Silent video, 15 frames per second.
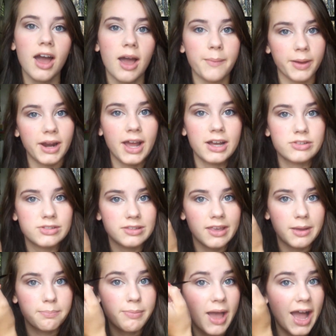I'm going to actually
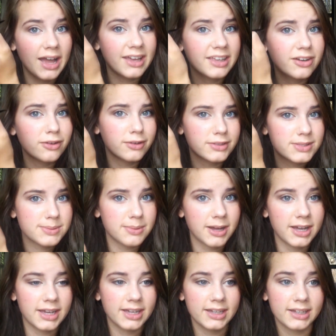like pack it onto
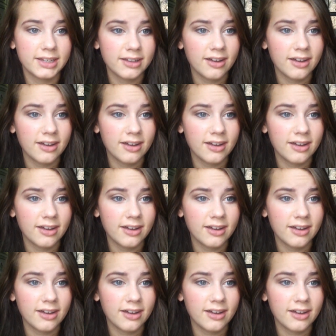my